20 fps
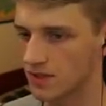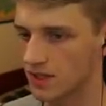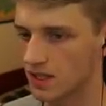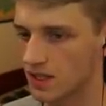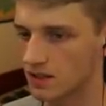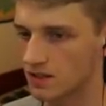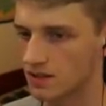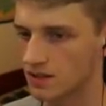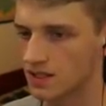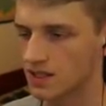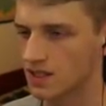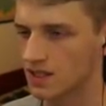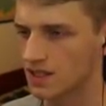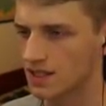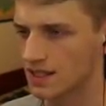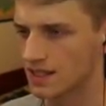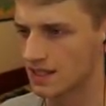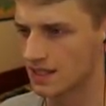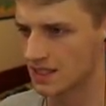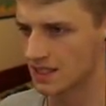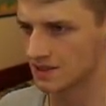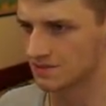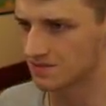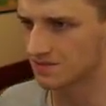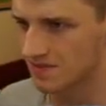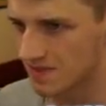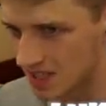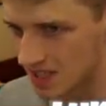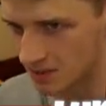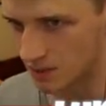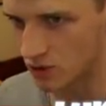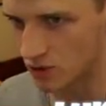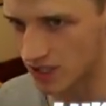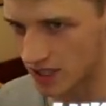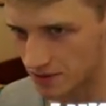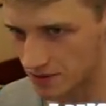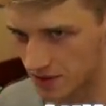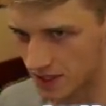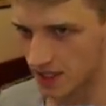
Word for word: forget. I'll most likely